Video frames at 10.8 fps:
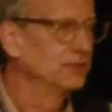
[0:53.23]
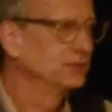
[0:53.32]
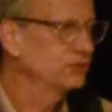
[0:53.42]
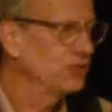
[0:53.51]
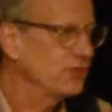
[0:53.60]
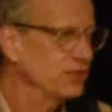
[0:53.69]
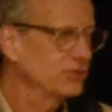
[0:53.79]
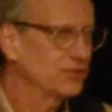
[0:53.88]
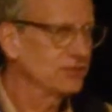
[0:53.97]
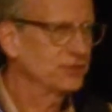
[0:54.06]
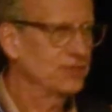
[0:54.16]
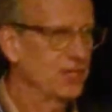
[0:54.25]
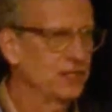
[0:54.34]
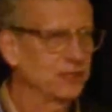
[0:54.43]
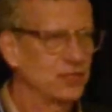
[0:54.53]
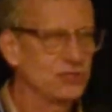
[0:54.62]
synthesis
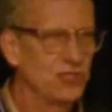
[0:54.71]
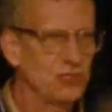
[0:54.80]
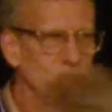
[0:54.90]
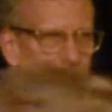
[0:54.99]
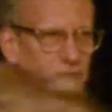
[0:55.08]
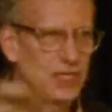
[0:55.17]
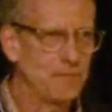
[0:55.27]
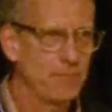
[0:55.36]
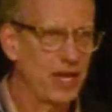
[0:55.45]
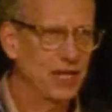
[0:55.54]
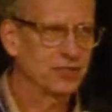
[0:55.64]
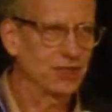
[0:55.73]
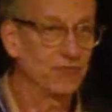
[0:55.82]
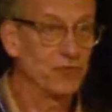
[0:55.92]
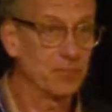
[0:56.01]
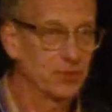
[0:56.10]
and continuing impact
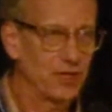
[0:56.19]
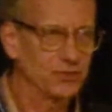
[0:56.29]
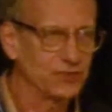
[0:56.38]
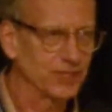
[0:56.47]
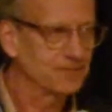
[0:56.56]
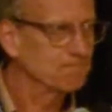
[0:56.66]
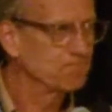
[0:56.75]
of the project.